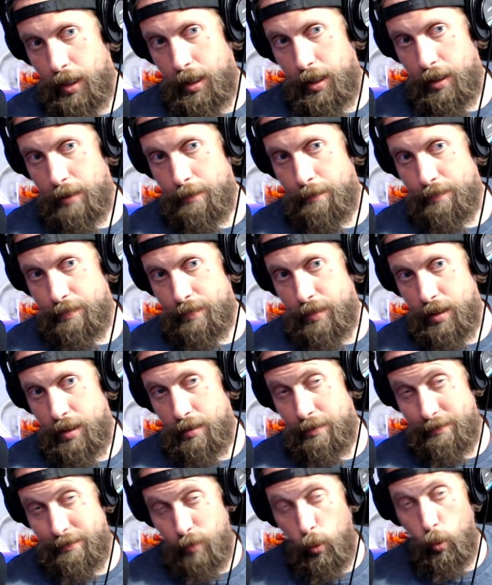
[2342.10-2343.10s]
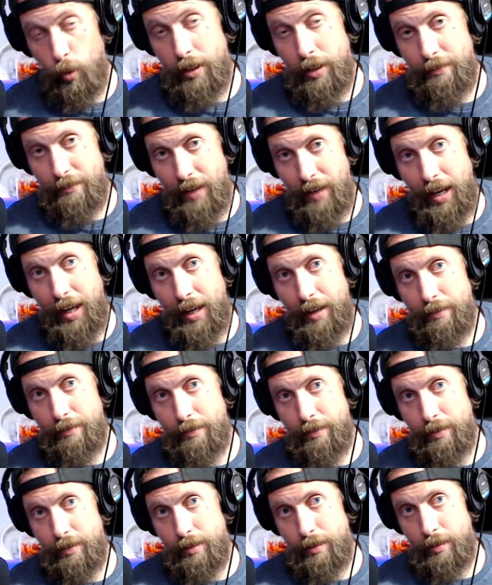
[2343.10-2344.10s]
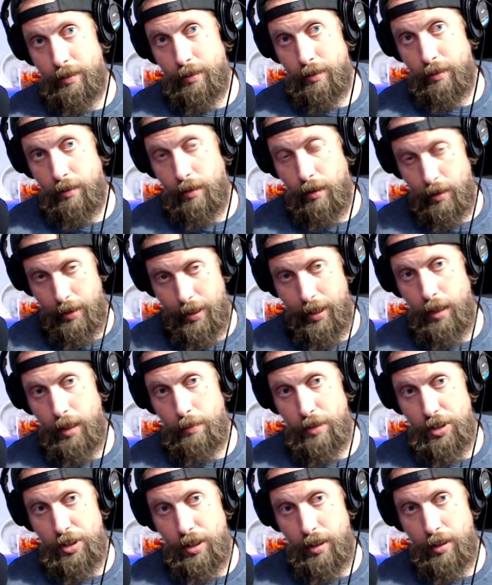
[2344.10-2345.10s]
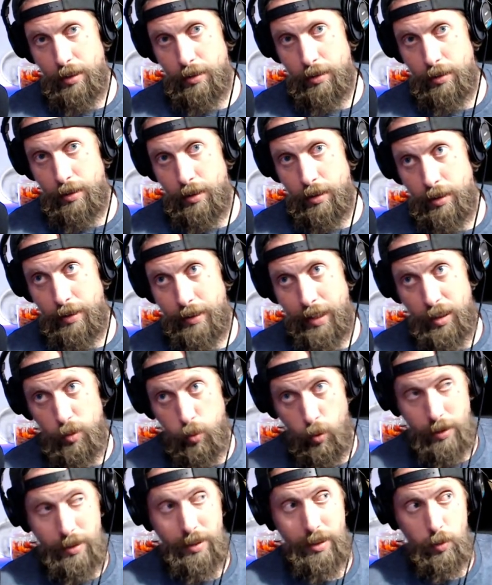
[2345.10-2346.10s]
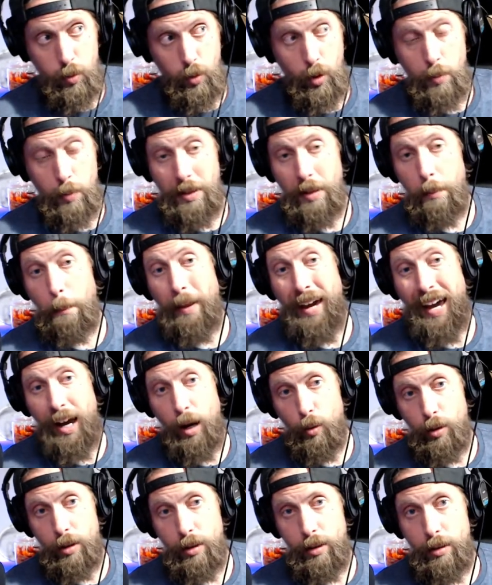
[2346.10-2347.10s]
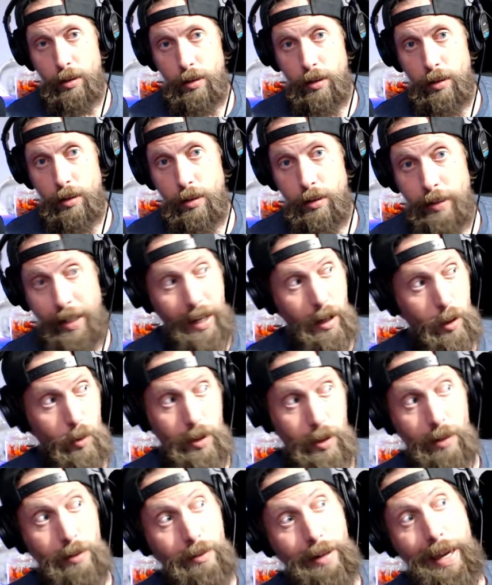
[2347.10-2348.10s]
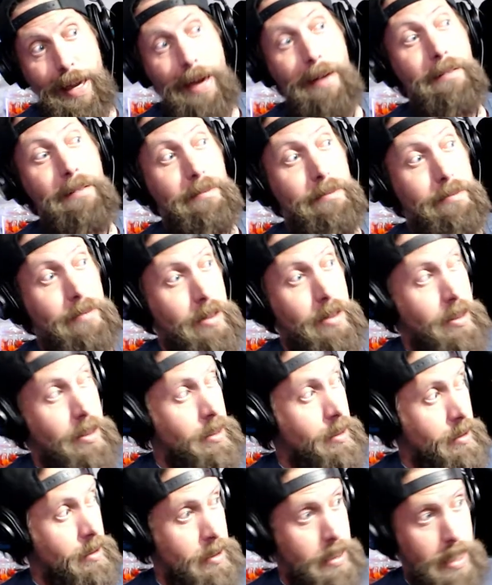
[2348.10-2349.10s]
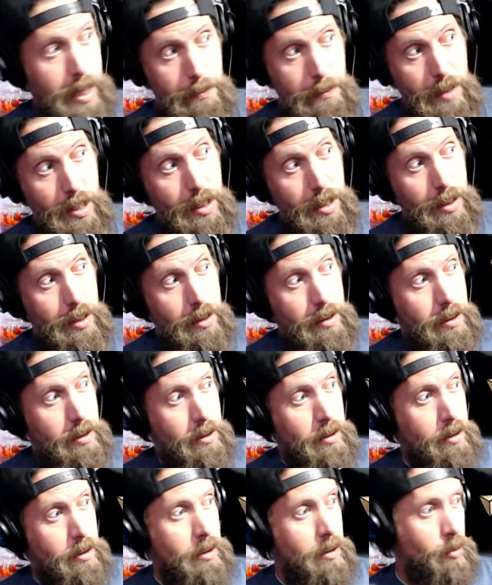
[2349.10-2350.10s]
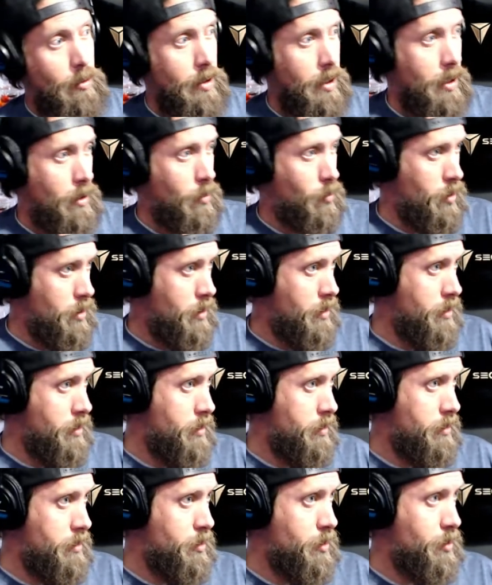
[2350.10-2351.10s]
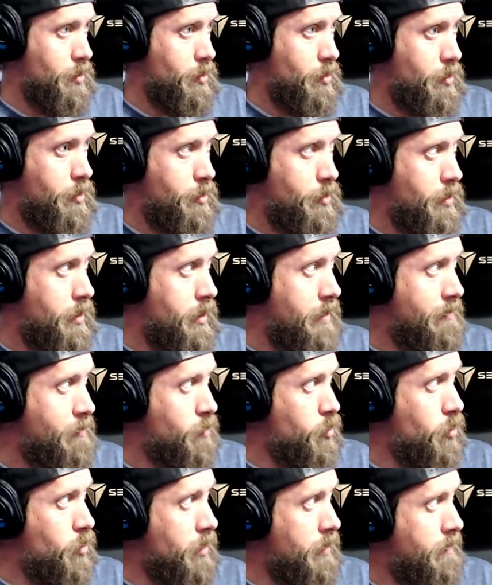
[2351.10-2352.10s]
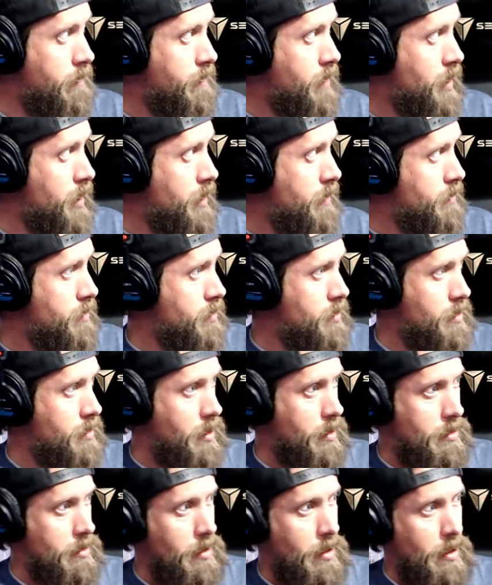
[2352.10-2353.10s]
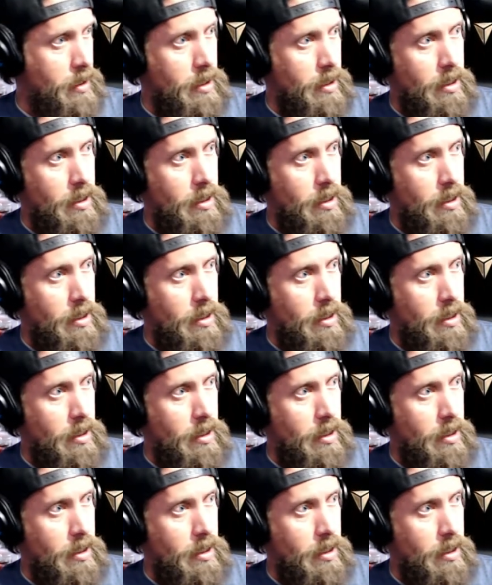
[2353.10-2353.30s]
Okay. 45 arcade machines. That's what this room can power. Now, we don't have that many in here. You know, we got one, two, three, four, five, six,